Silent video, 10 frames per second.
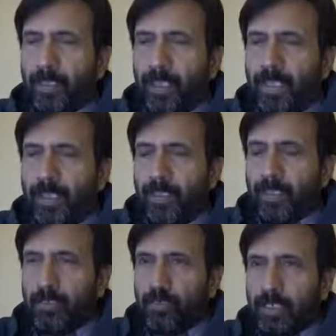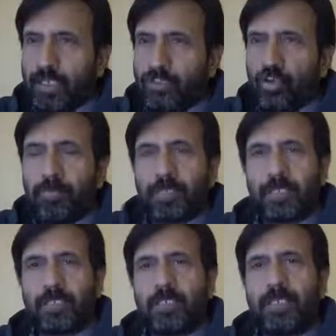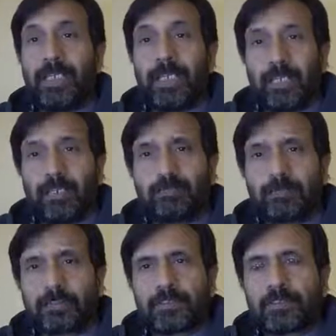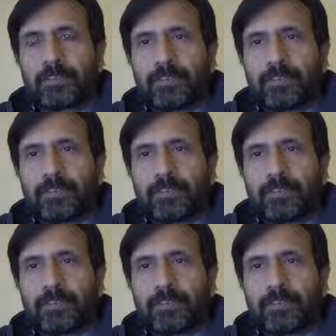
and uh, today's topic is hiccups.